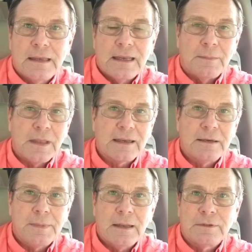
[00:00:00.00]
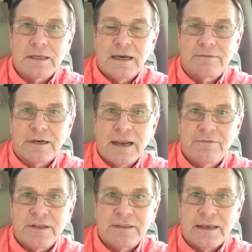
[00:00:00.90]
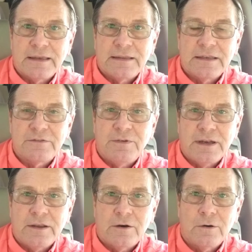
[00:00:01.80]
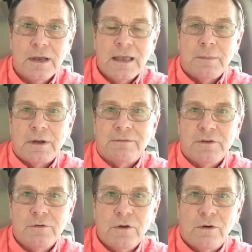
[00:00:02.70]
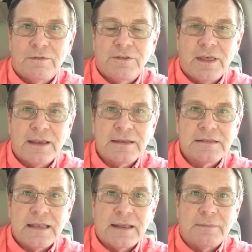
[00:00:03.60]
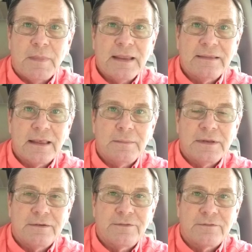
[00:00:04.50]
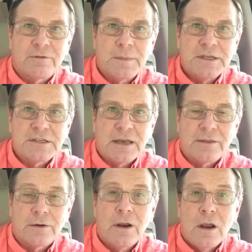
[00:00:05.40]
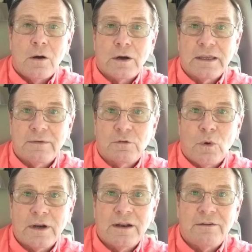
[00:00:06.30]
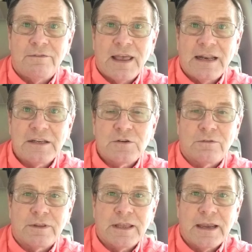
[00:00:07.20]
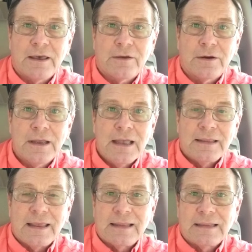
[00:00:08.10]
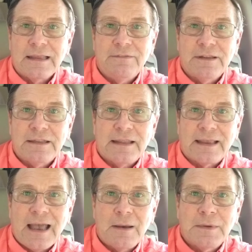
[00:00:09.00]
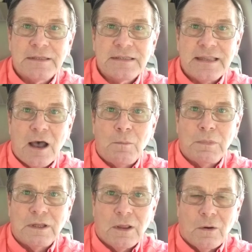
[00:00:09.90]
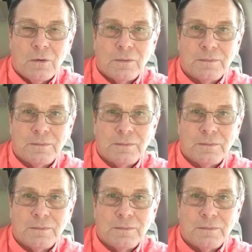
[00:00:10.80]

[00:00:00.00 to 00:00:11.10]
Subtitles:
I'm not going to be able to cover everything in this video, but if you know of things that make them different from each other or gives one an advantage over the other, then leave it in the comments down below.